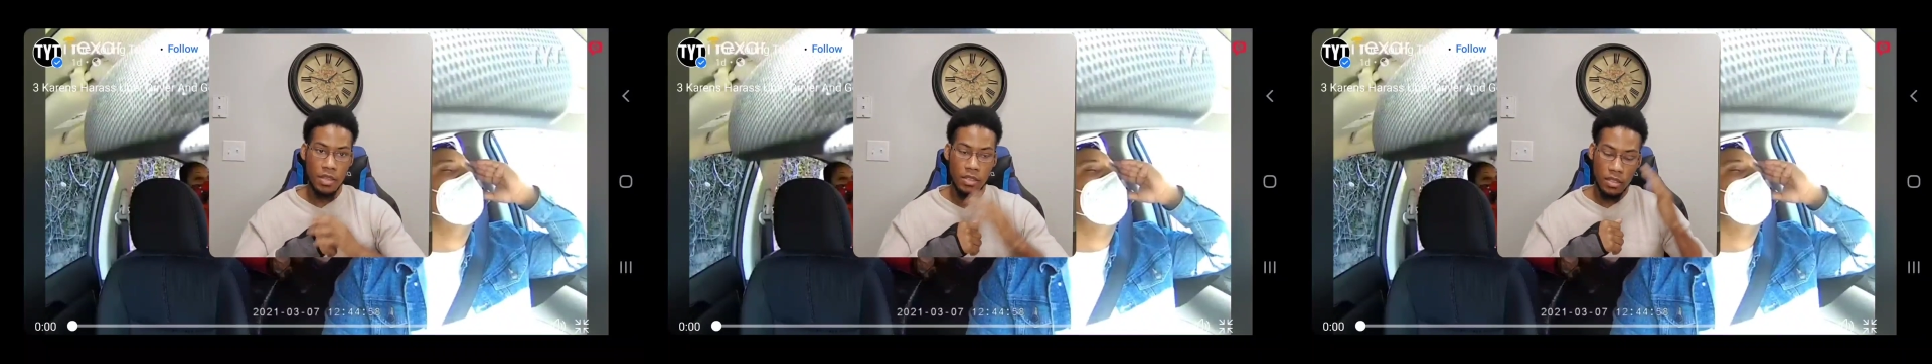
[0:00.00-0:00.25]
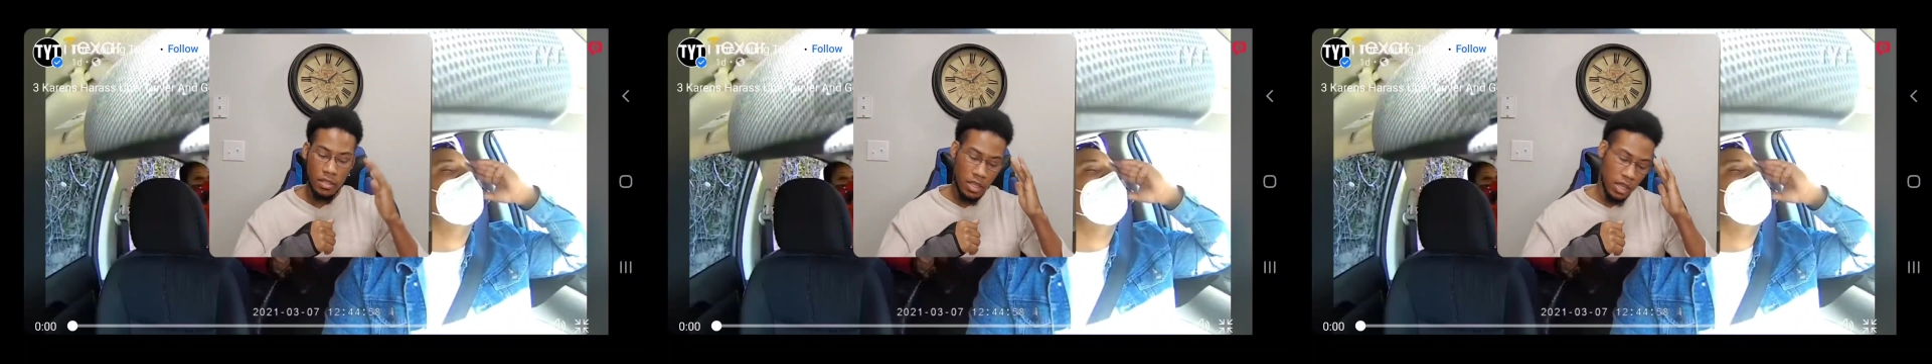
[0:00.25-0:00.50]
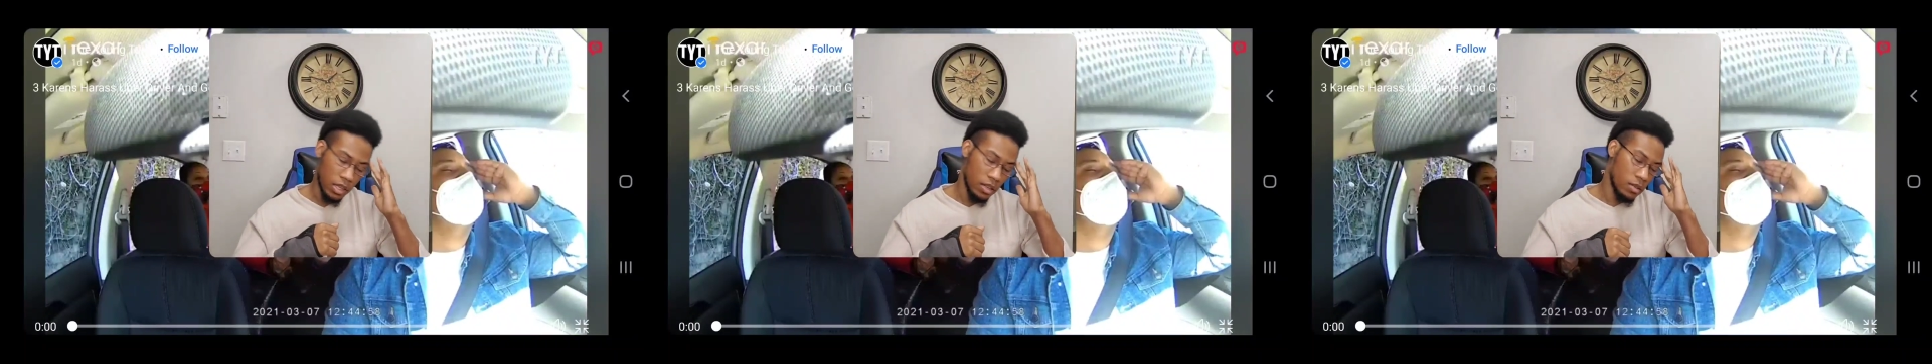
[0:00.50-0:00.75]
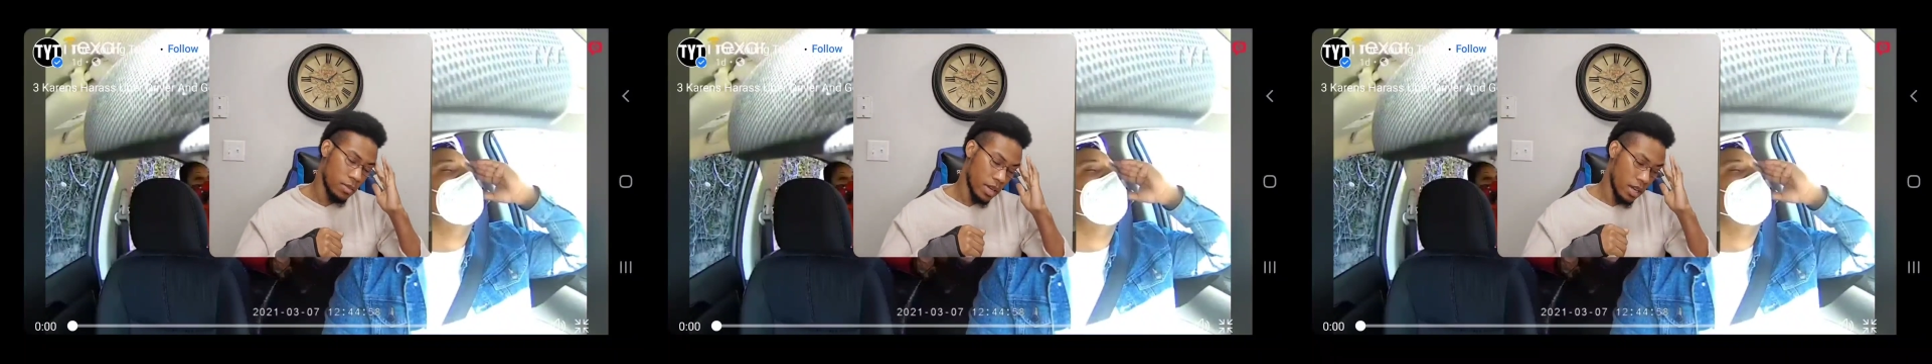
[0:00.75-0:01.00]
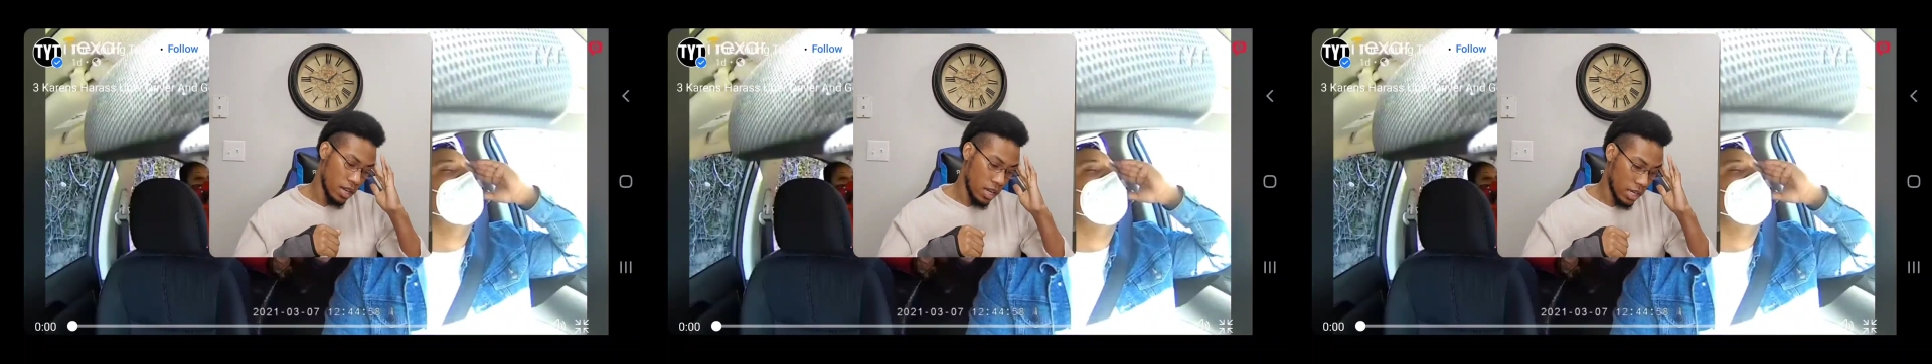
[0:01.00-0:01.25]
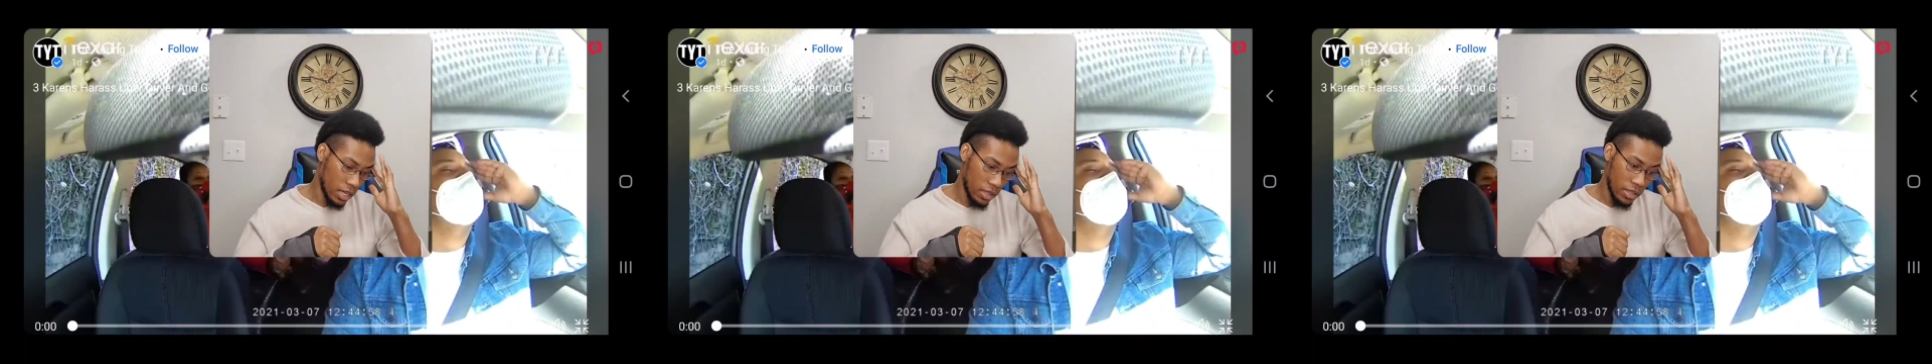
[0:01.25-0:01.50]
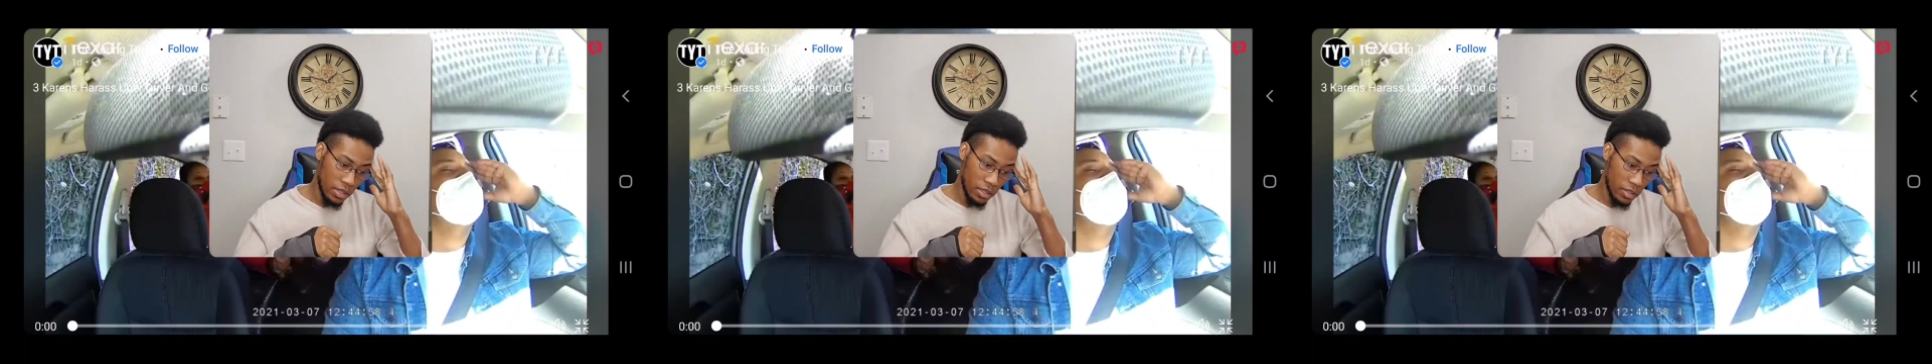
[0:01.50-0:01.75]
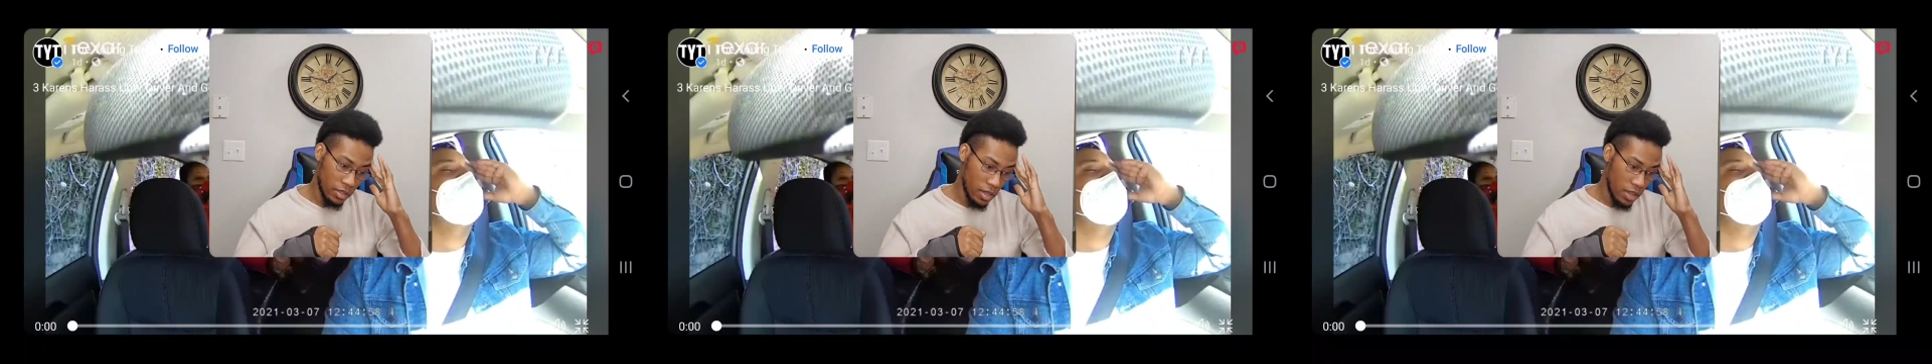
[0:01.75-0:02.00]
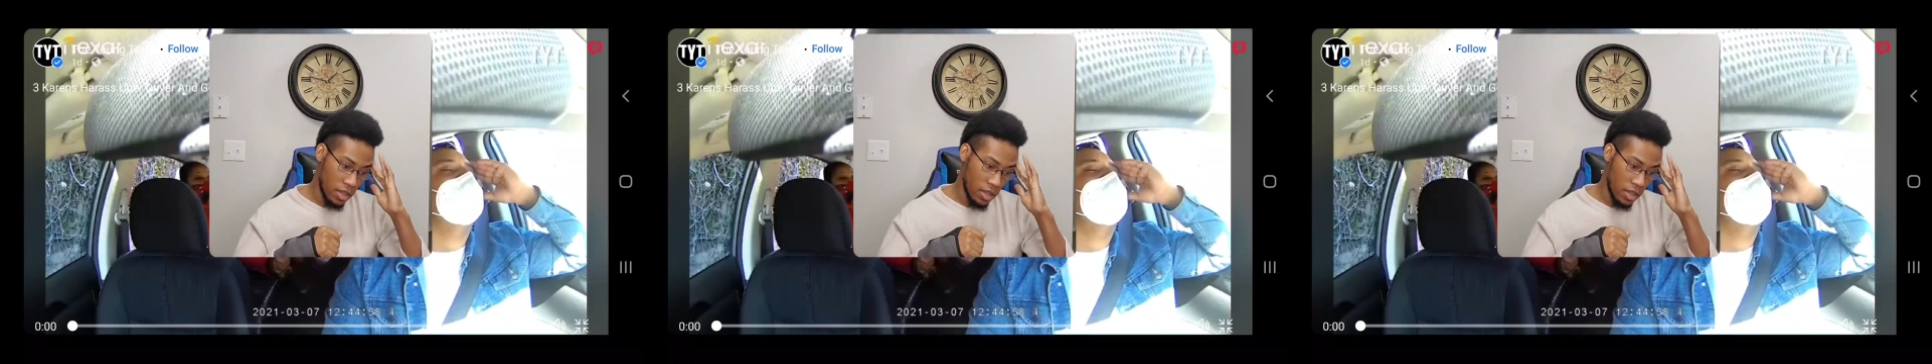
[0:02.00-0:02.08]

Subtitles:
he's just like, oh my god, get these